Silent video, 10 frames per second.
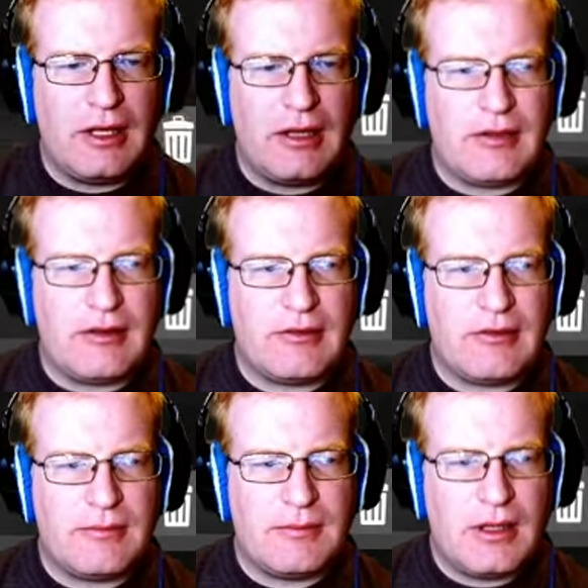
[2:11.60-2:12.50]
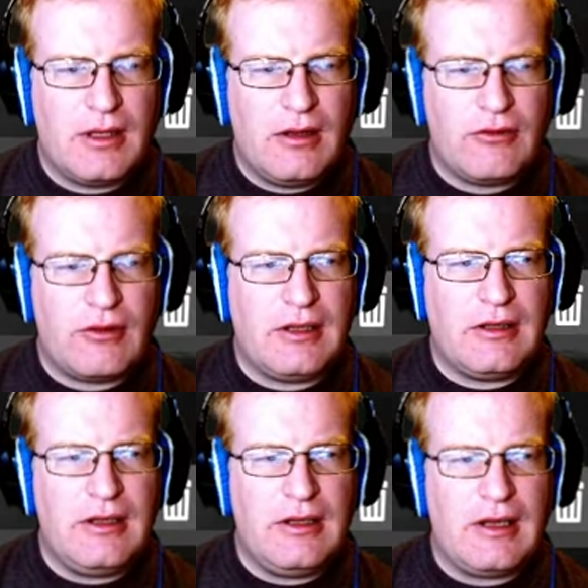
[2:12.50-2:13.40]
at this, so they
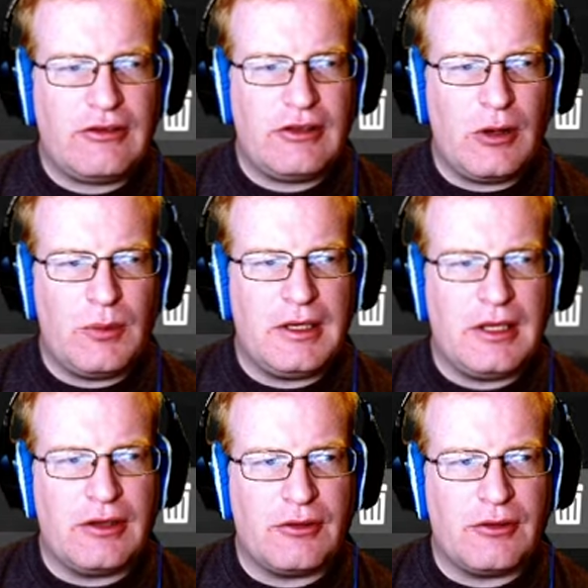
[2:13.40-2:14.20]
didn't actually go in here